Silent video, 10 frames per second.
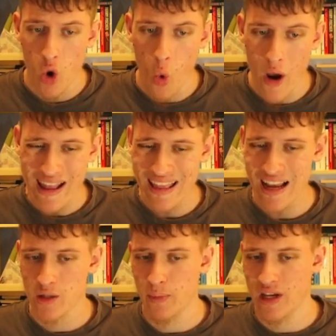Queen
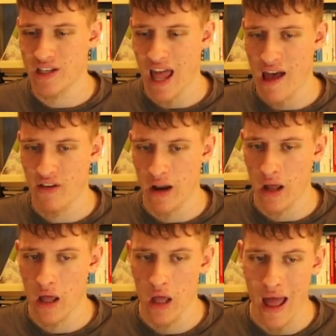takes
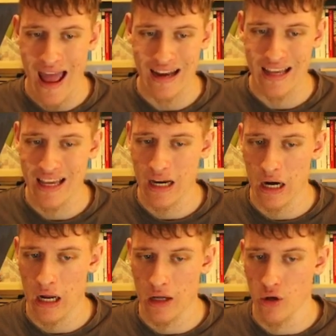b7, and
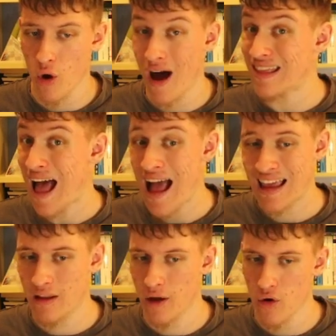here, you know,
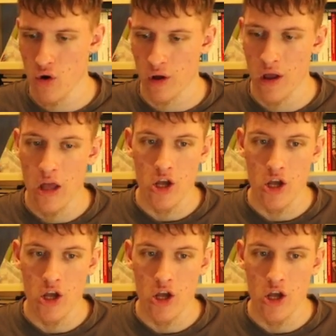attacking the rook.